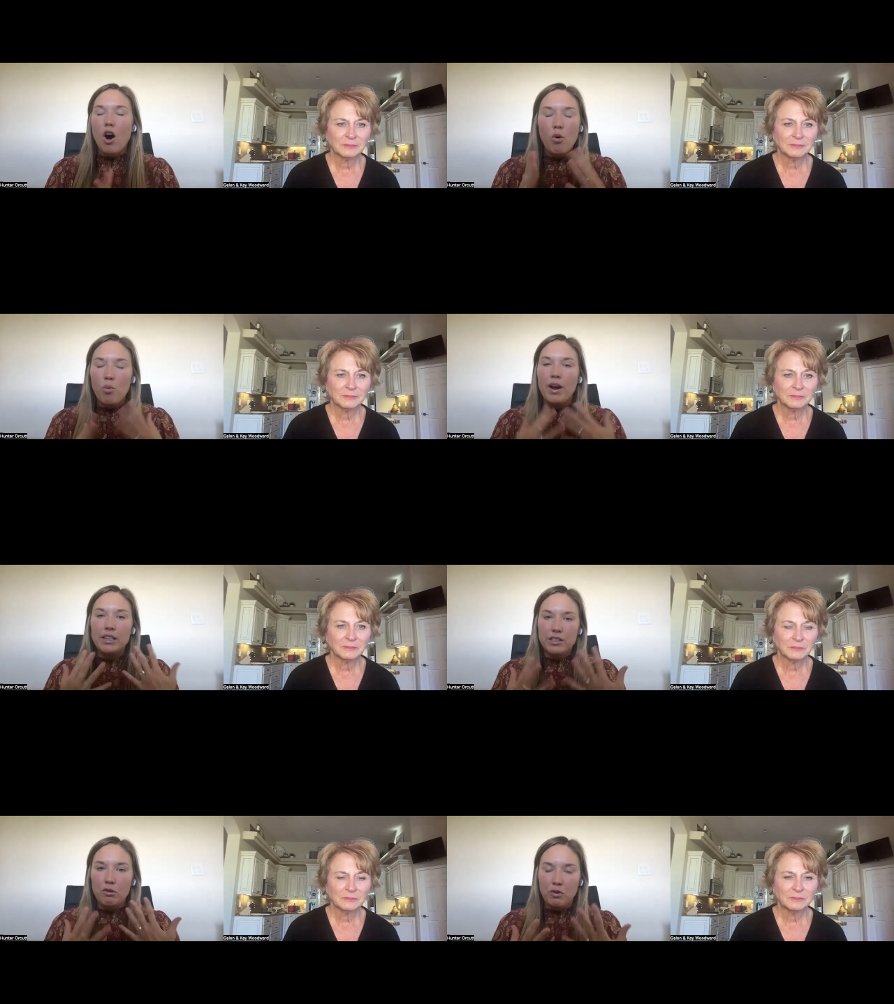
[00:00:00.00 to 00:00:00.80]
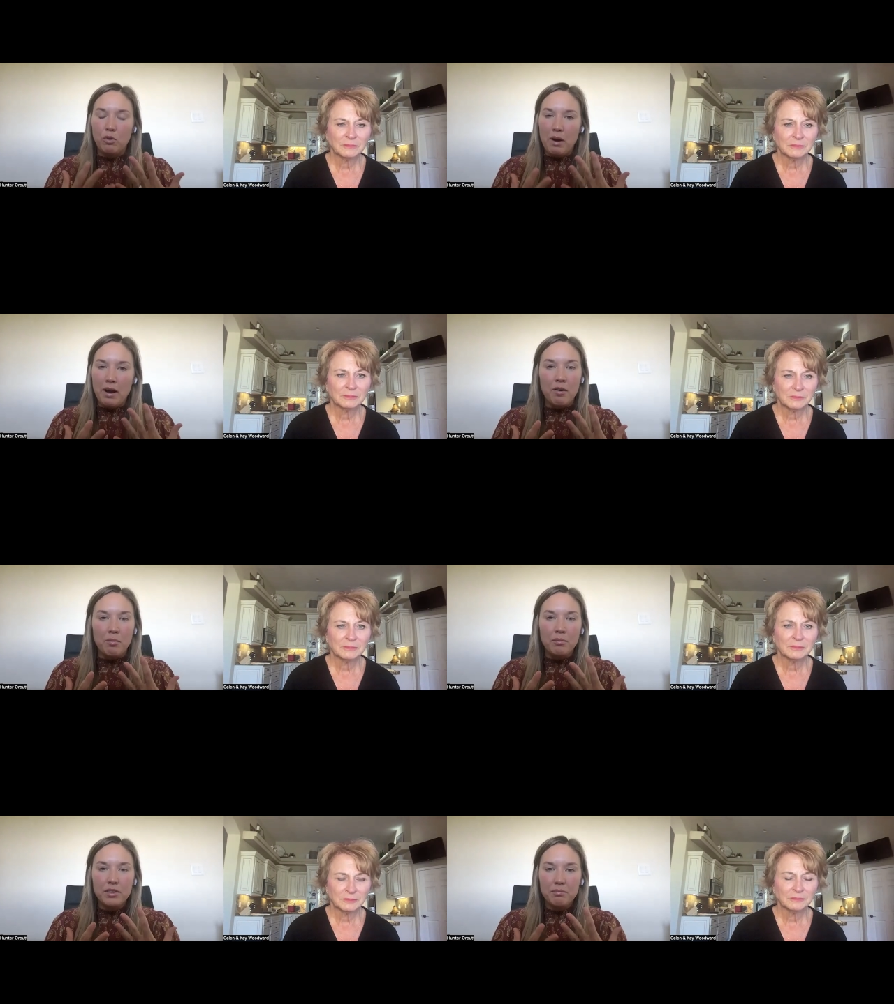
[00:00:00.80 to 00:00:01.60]
Speaker 1: always
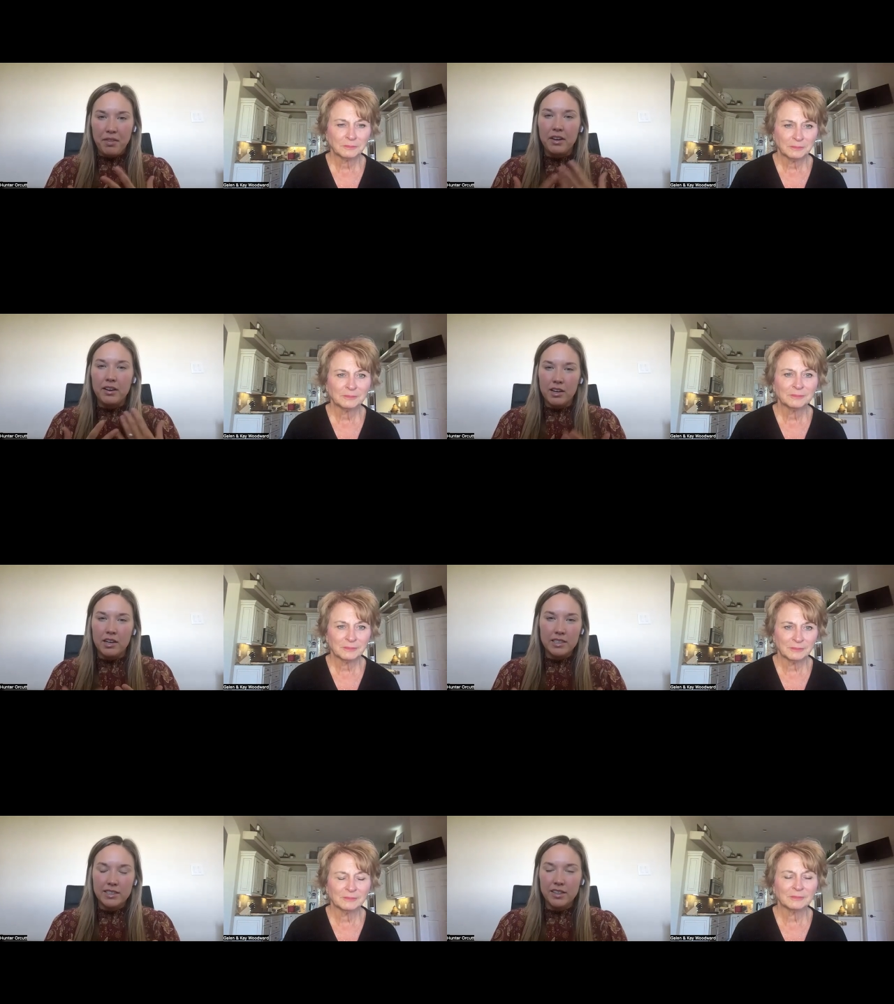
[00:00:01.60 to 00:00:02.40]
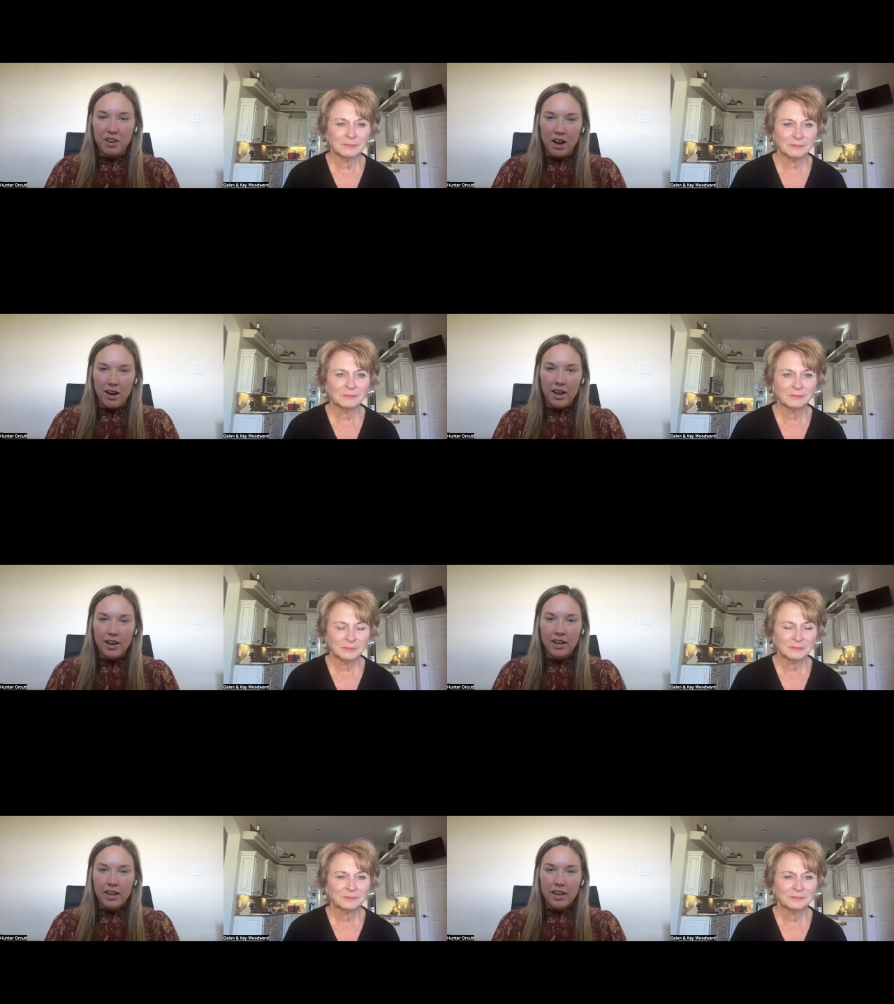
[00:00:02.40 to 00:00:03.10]
overwhelmed by the goodness of God.